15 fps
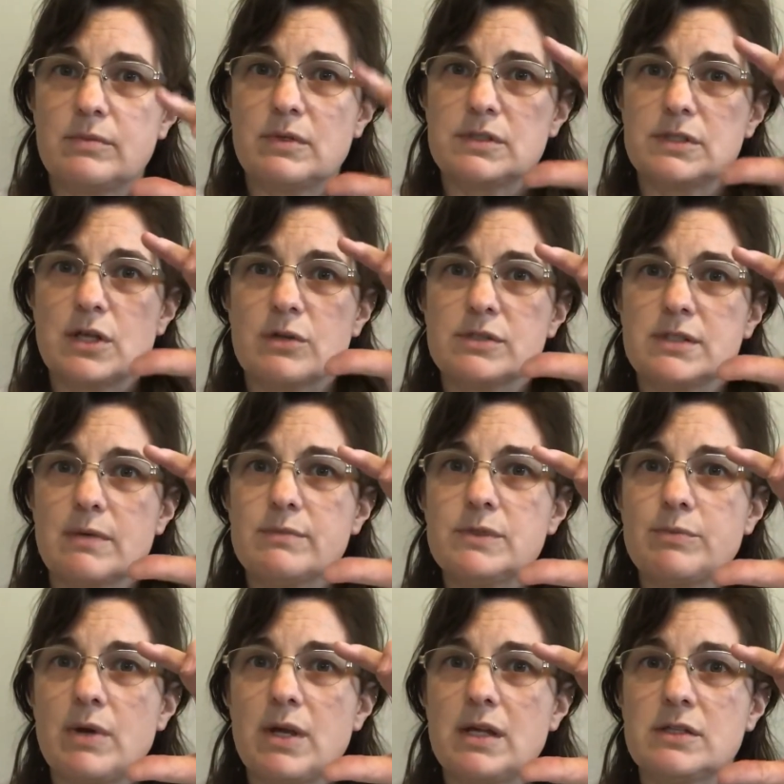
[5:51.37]
So some
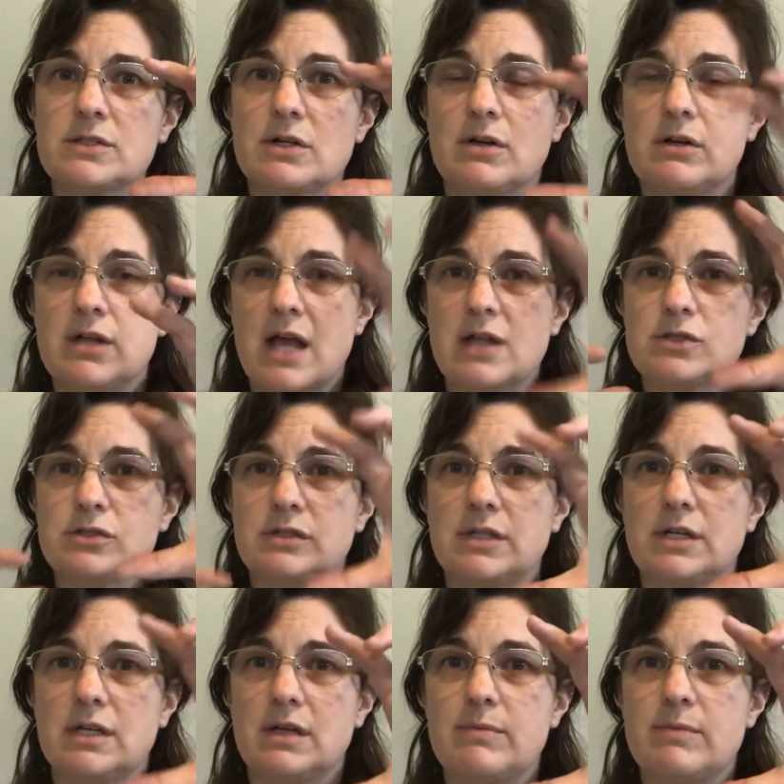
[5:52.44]
springs are naturally
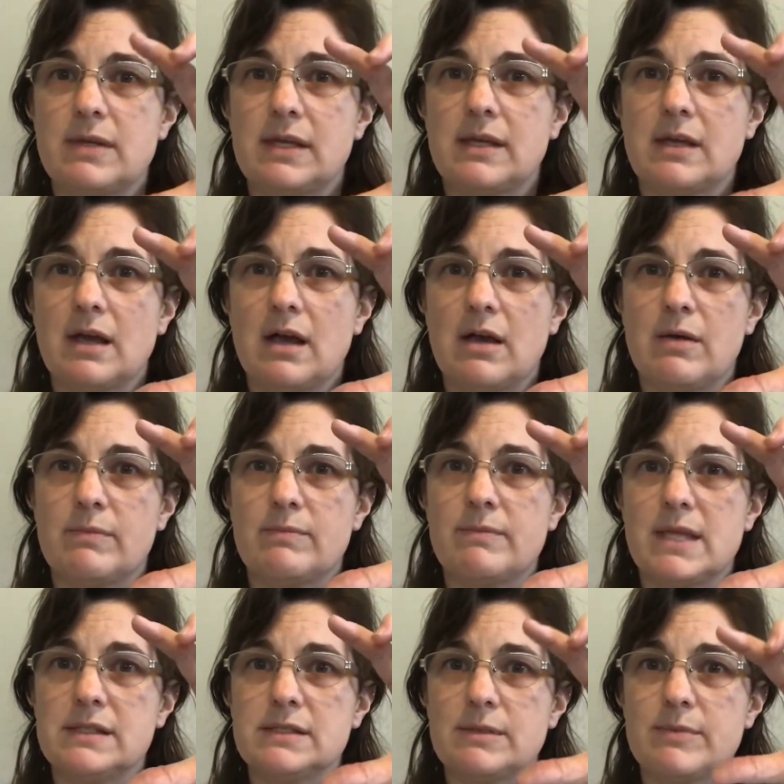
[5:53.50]
going to be
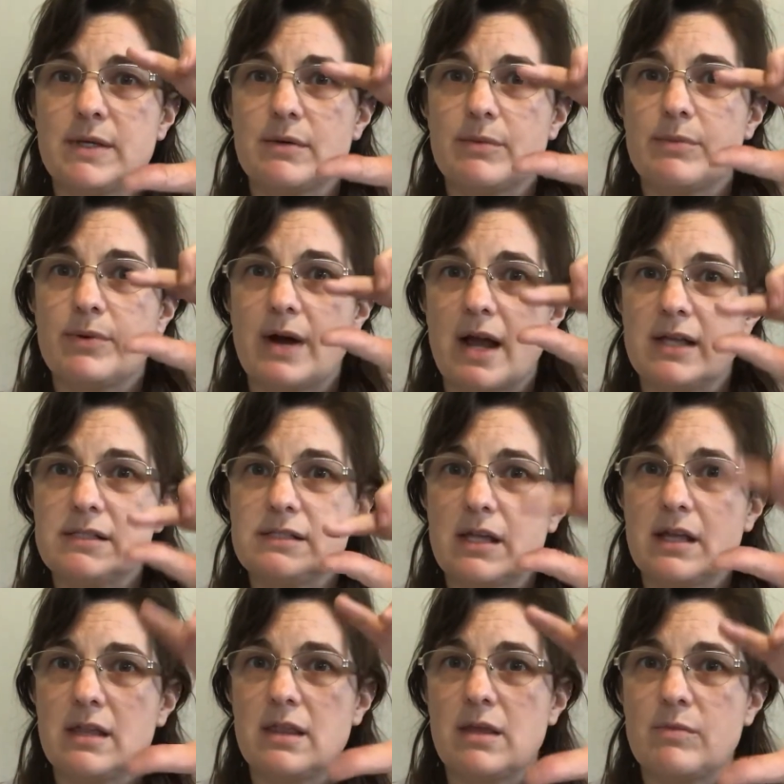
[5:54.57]
meant to be compressed,
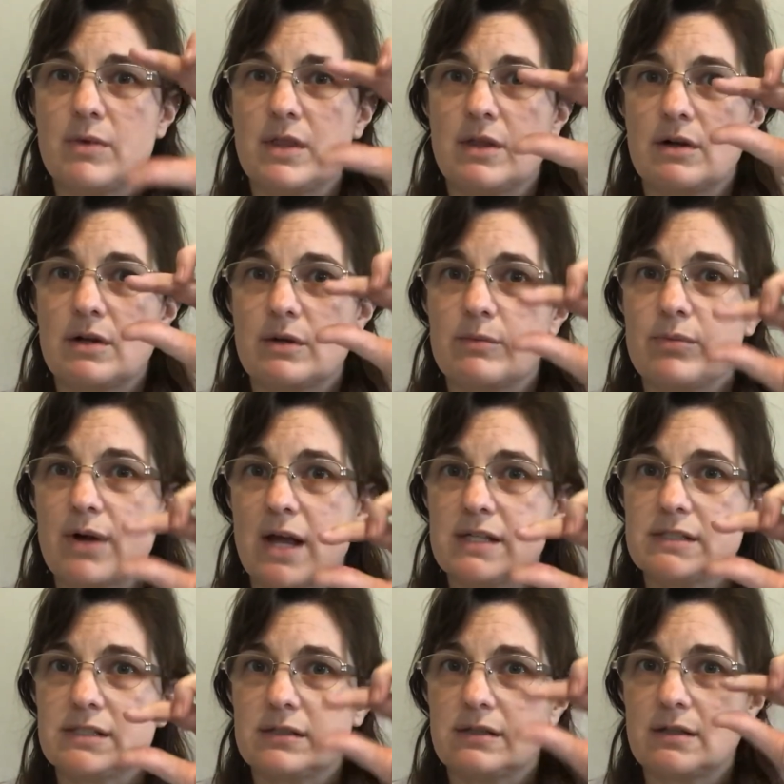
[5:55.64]
and then when they're
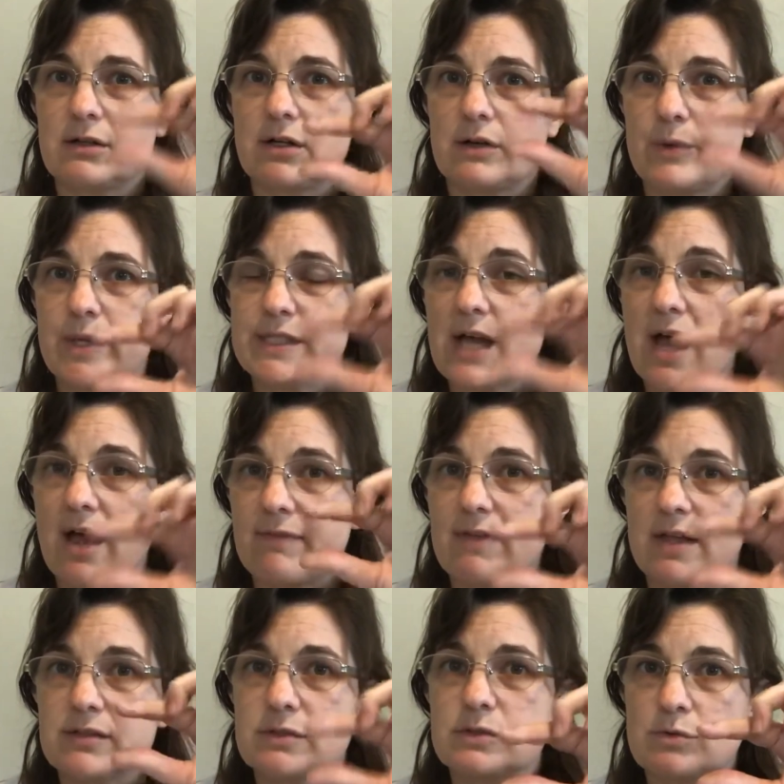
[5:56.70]
compressed, they're going to have
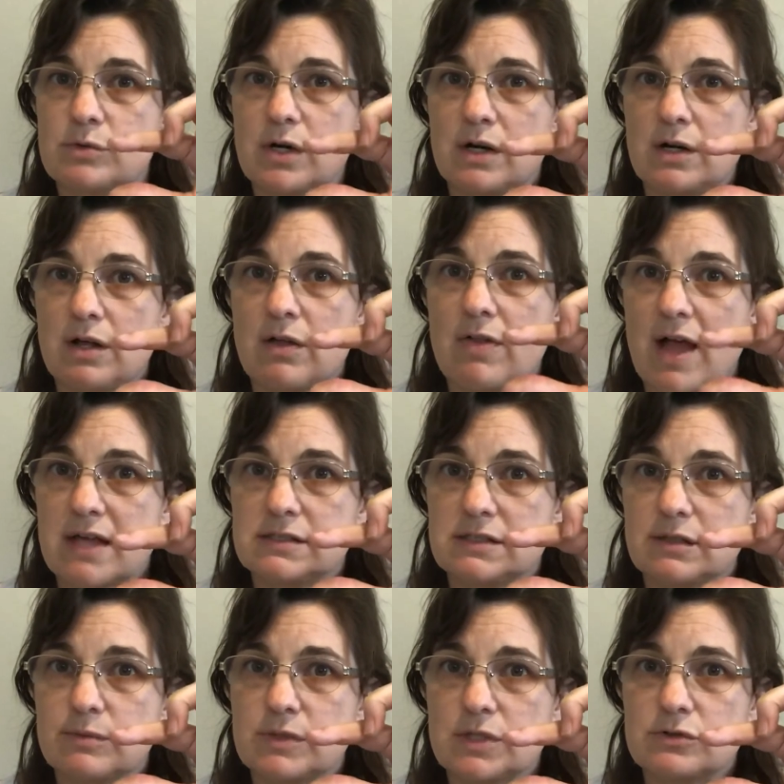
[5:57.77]
that stored
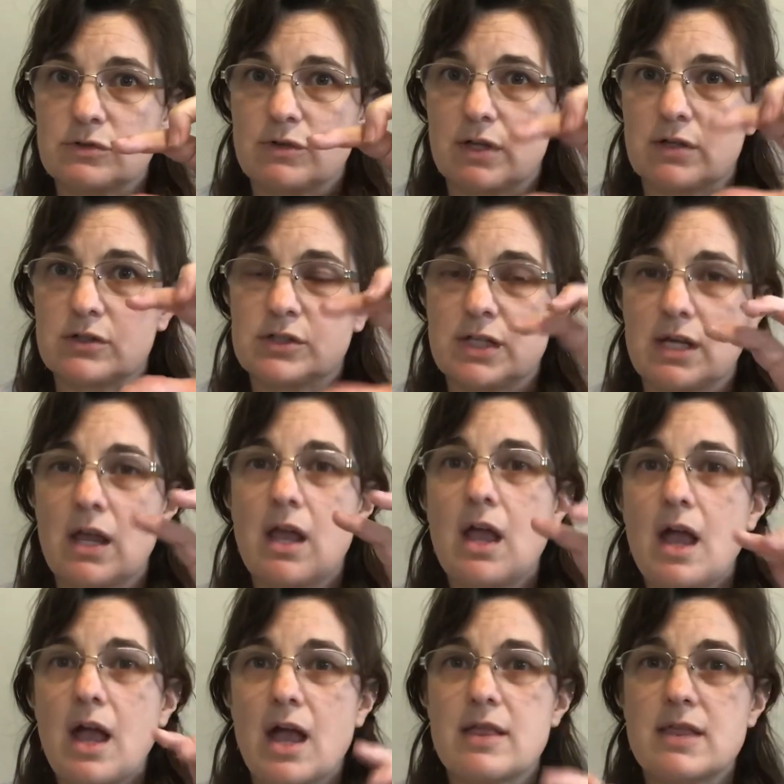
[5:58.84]
elastic potential energy.
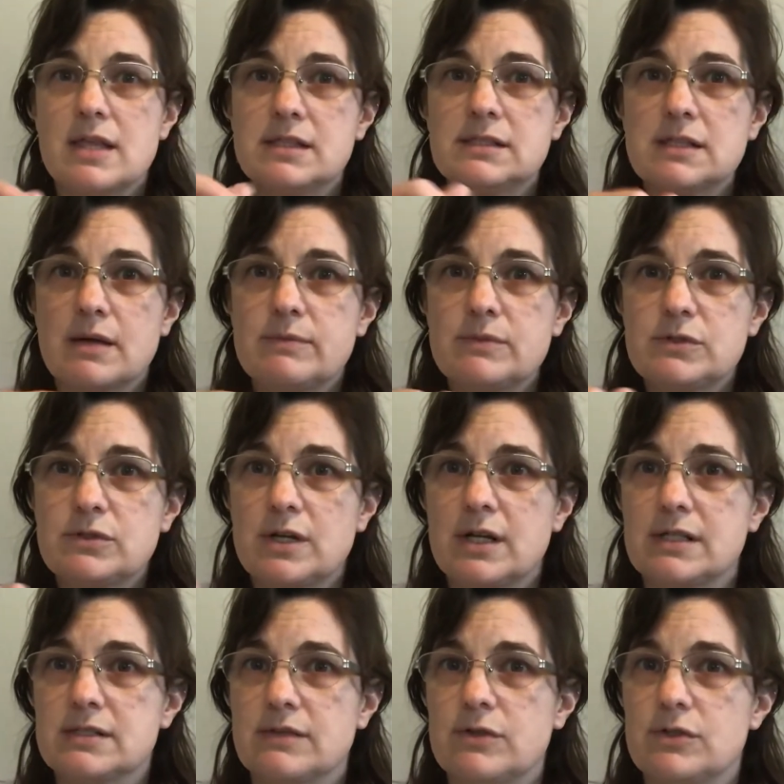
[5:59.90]
And then some
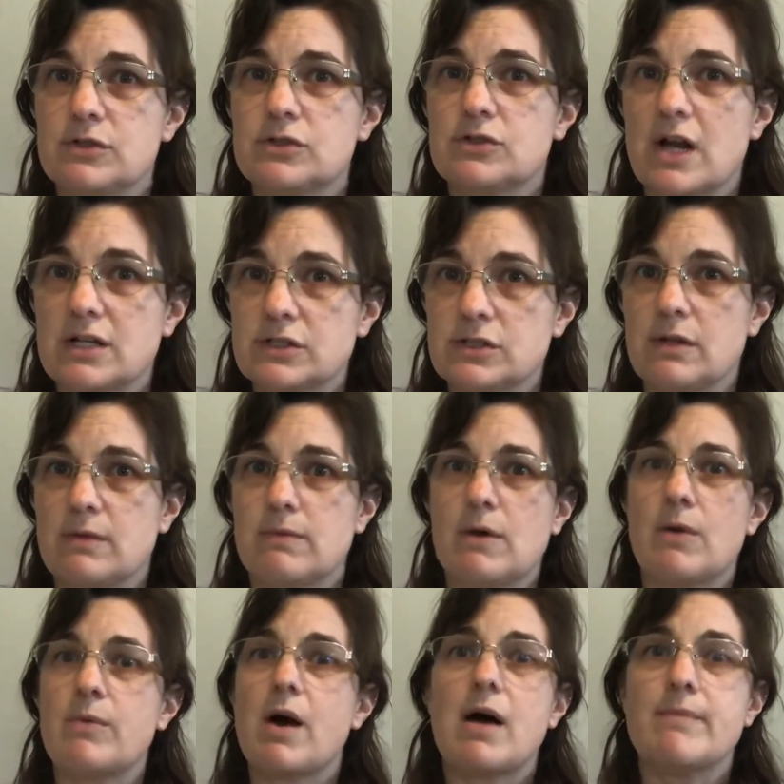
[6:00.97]
strings, if you stretch them,
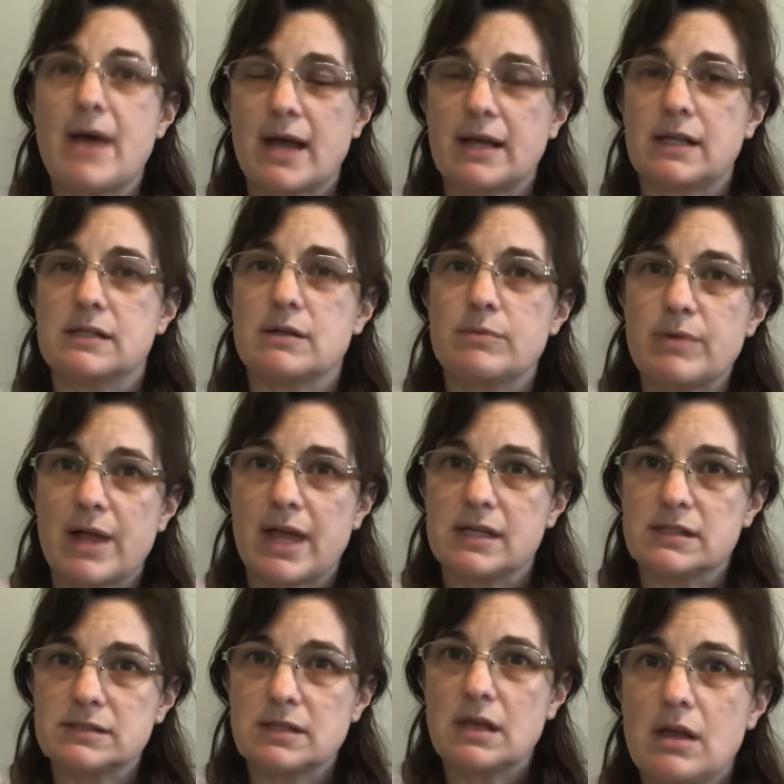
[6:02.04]
they'll pop back into place.